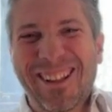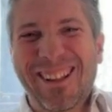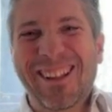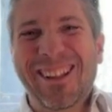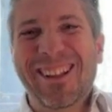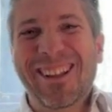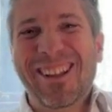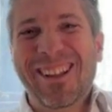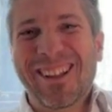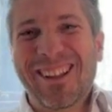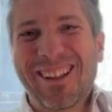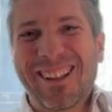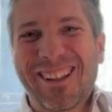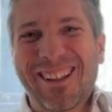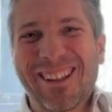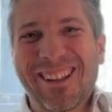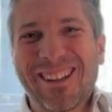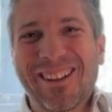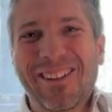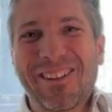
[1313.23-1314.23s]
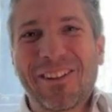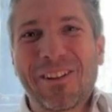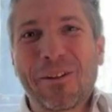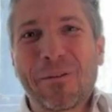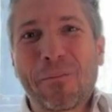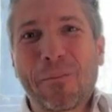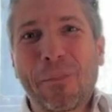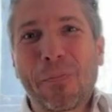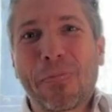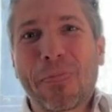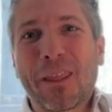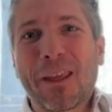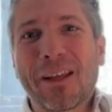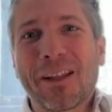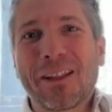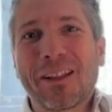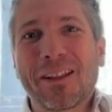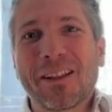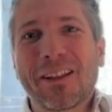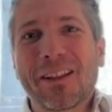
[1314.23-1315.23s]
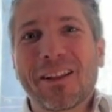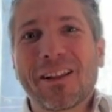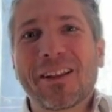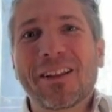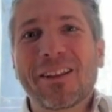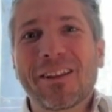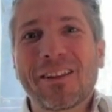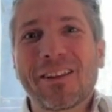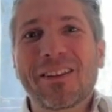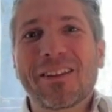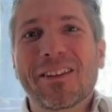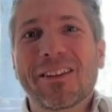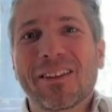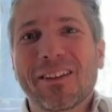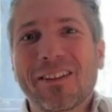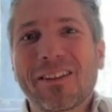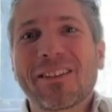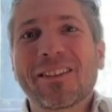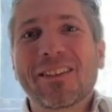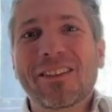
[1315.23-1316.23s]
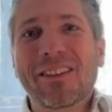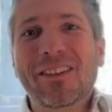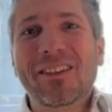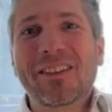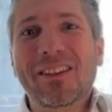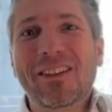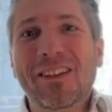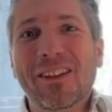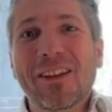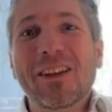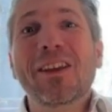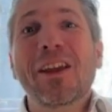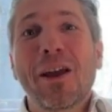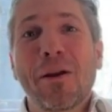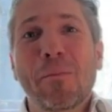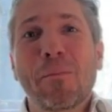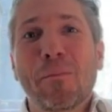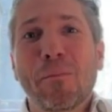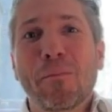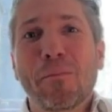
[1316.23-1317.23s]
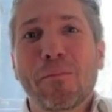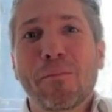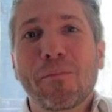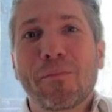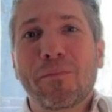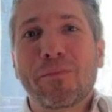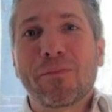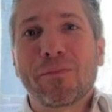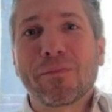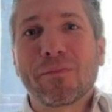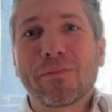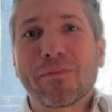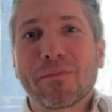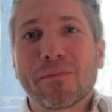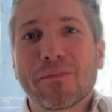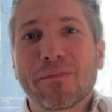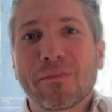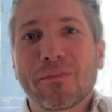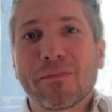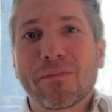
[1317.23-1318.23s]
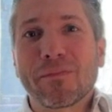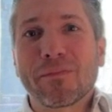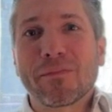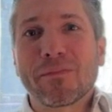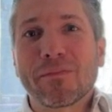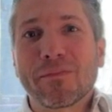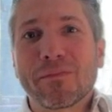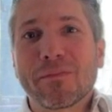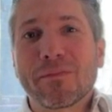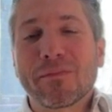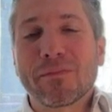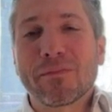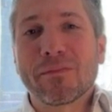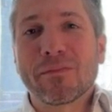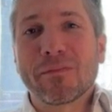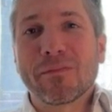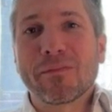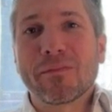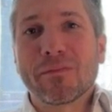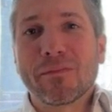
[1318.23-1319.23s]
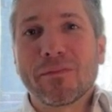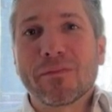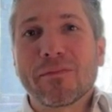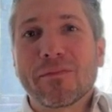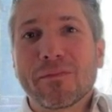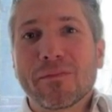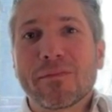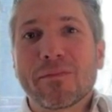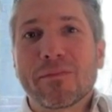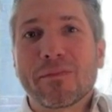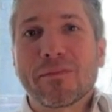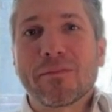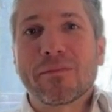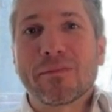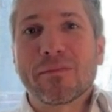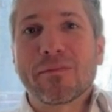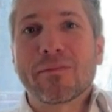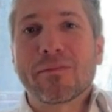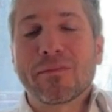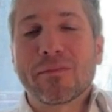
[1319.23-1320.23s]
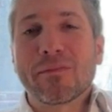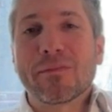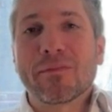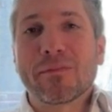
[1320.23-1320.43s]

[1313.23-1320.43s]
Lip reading: This person isn't speaking.